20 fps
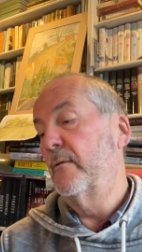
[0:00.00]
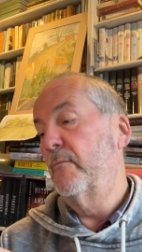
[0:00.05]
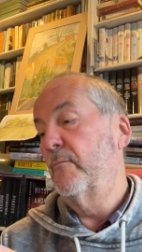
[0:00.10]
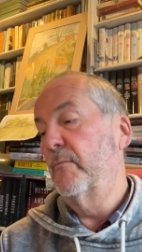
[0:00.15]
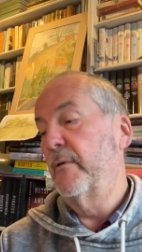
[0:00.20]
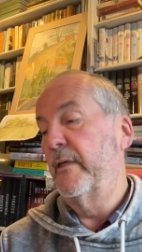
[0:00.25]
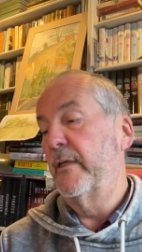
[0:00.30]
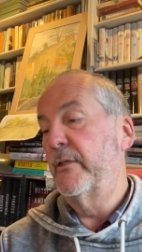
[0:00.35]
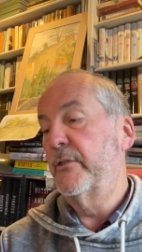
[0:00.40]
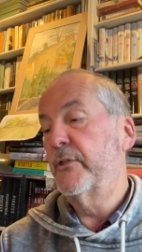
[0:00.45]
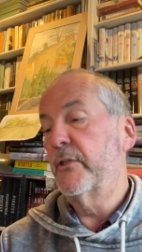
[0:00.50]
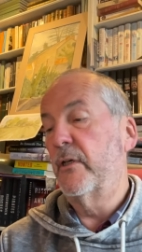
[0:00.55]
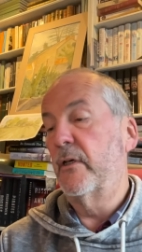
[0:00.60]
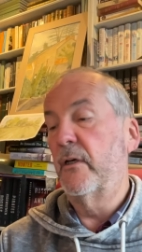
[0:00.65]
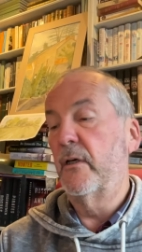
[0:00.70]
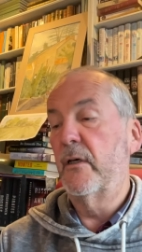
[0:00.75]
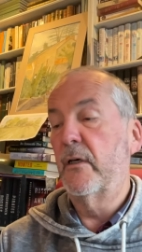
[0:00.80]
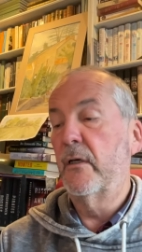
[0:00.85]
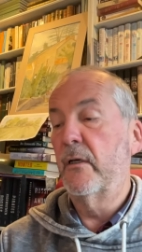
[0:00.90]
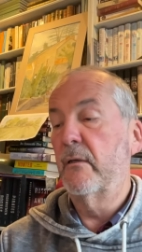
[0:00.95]
which
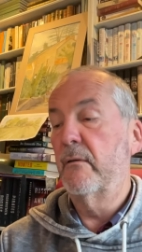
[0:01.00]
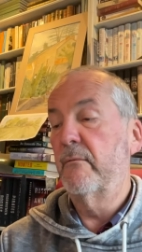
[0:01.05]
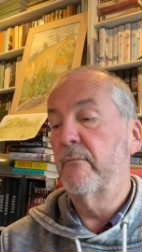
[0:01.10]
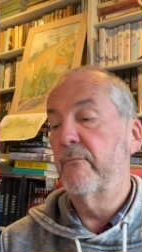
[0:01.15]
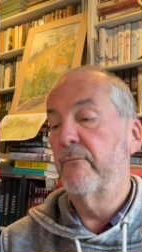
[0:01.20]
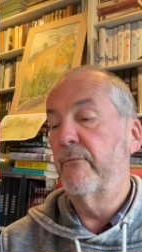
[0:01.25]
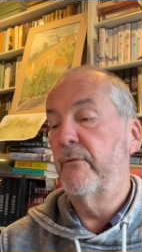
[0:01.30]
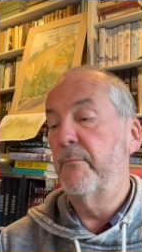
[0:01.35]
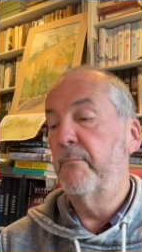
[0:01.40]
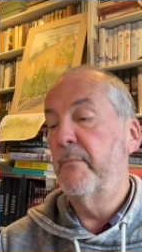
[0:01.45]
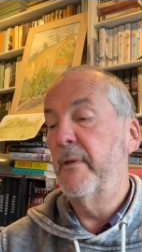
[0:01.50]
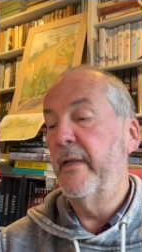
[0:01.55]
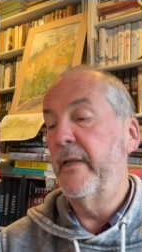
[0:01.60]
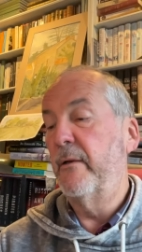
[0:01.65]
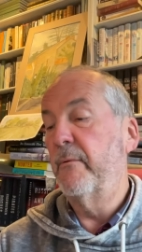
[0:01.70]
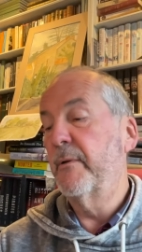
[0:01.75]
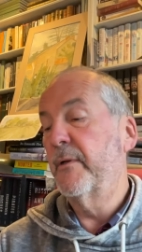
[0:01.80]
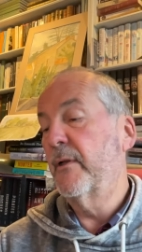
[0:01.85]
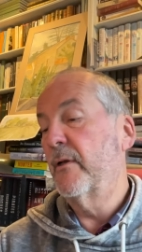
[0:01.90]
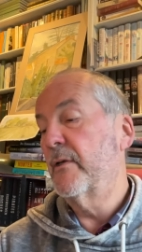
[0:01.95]
are, for me,
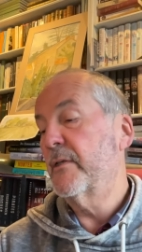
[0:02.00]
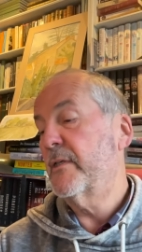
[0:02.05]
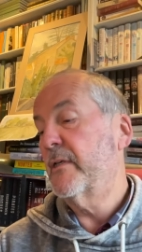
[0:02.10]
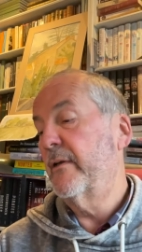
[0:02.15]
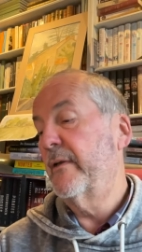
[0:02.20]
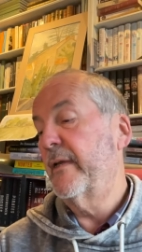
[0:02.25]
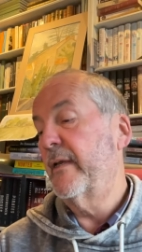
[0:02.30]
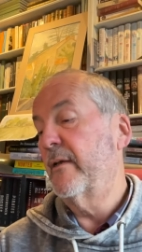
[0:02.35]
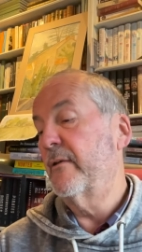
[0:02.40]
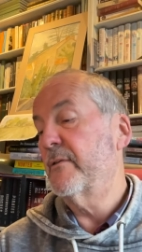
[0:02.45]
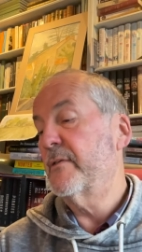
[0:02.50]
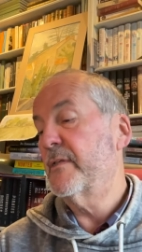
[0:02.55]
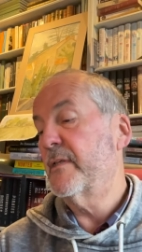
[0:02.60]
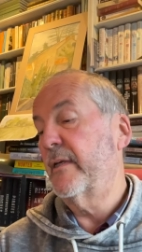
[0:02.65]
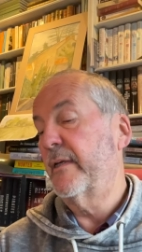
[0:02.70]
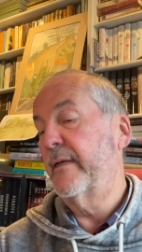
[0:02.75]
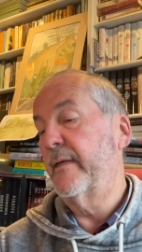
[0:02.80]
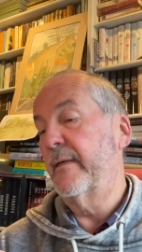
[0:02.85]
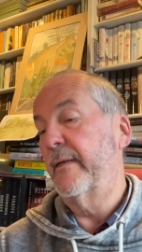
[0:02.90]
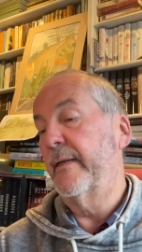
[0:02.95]
when I was going out
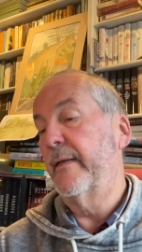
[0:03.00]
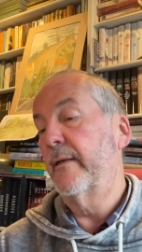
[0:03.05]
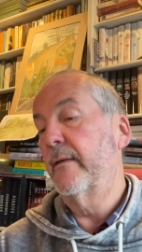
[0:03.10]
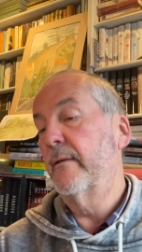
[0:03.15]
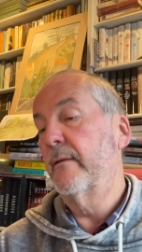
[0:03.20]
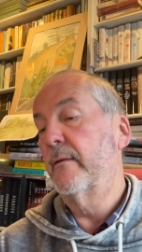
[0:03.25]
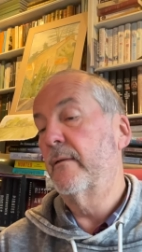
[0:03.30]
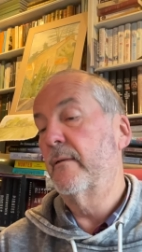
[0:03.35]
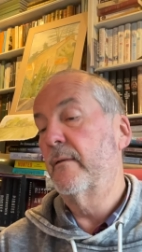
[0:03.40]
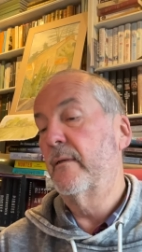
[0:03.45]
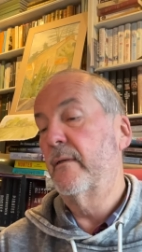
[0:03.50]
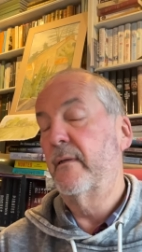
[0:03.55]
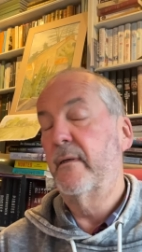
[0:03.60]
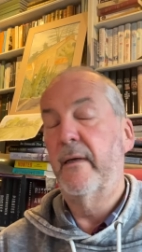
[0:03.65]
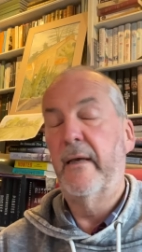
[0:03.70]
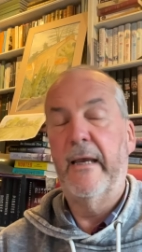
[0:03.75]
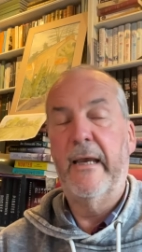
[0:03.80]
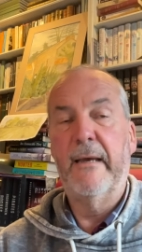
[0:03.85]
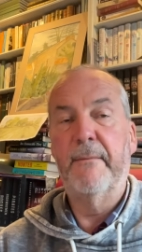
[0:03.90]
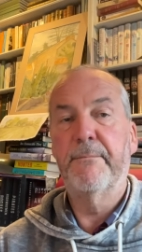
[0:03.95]
cycling,
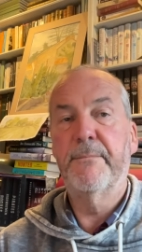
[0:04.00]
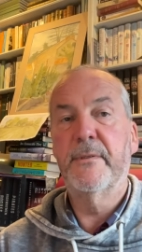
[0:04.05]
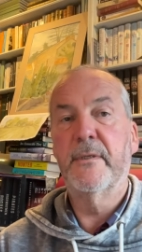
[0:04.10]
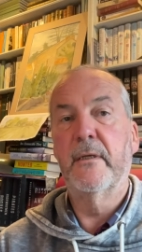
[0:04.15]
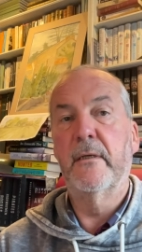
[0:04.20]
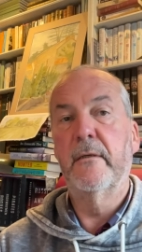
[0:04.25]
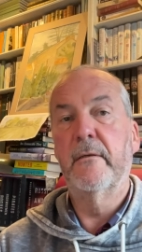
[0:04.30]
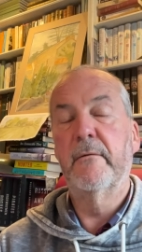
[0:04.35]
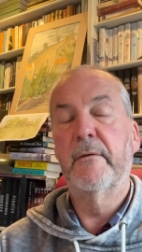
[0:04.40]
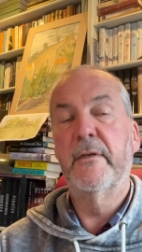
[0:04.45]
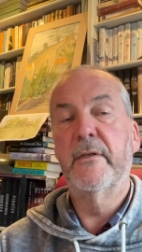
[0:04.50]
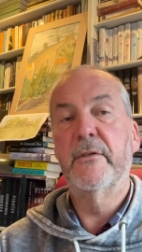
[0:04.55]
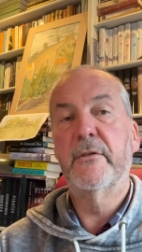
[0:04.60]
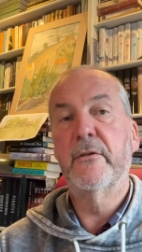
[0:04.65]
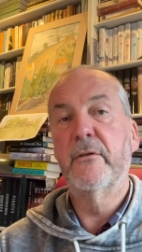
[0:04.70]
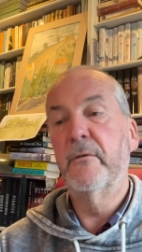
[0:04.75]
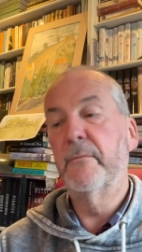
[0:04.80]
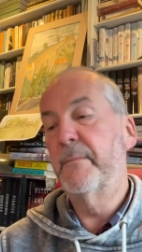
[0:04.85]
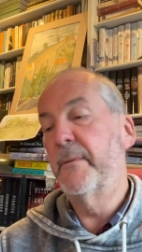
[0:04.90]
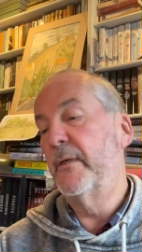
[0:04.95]
absolutely
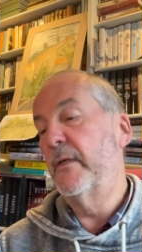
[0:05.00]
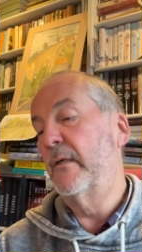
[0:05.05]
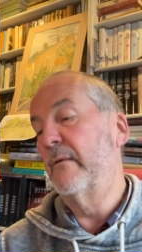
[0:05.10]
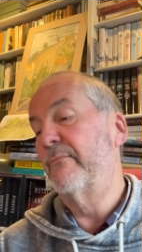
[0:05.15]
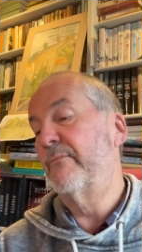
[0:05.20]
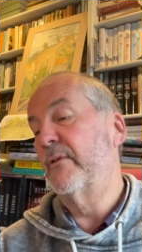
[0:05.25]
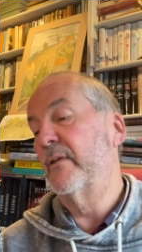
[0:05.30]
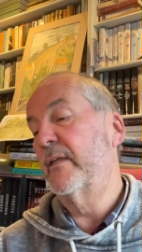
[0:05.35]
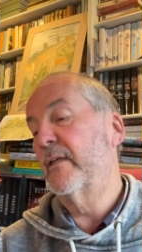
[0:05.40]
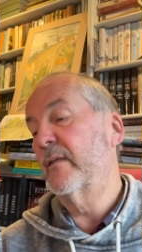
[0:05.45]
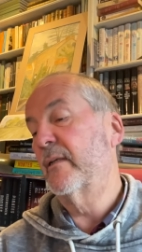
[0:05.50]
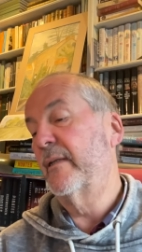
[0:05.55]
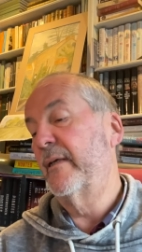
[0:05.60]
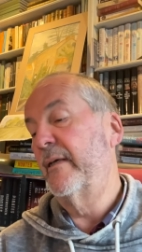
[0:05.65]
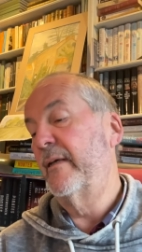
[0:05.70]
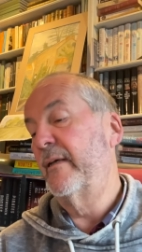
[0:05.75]
superb for little